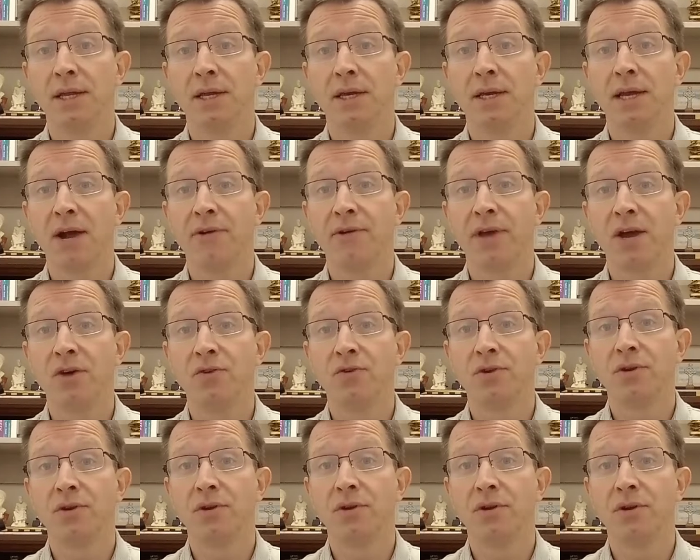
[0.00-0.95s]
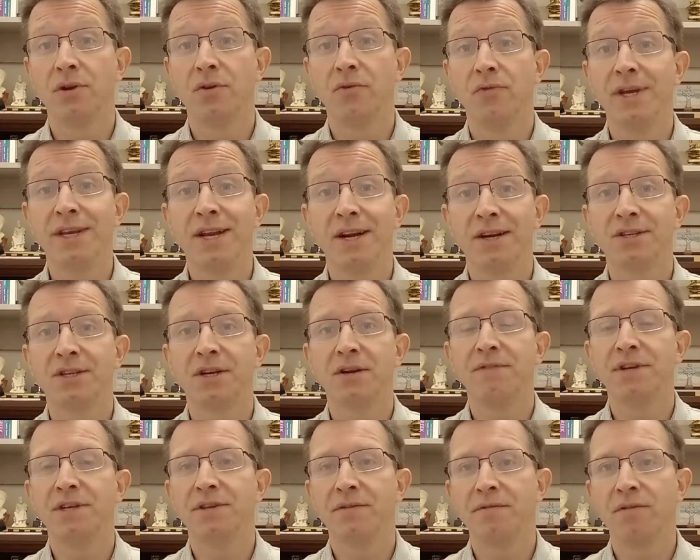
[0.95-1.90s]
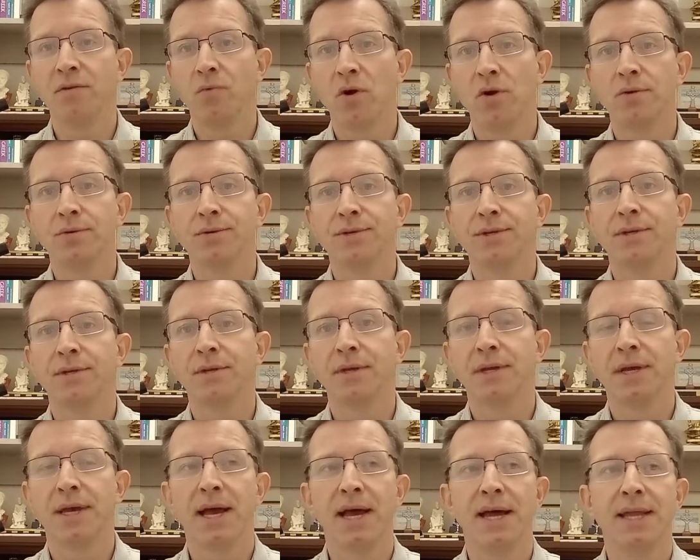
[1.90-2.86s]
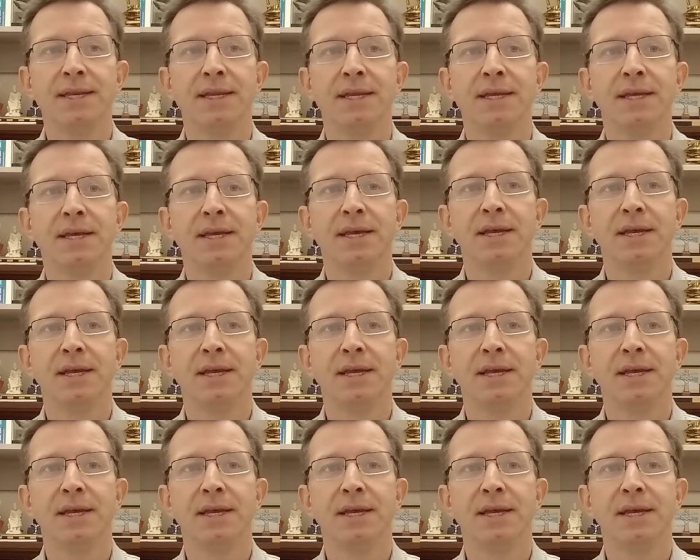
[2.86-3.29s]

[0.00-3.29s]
carry out radar surveys of the walls, and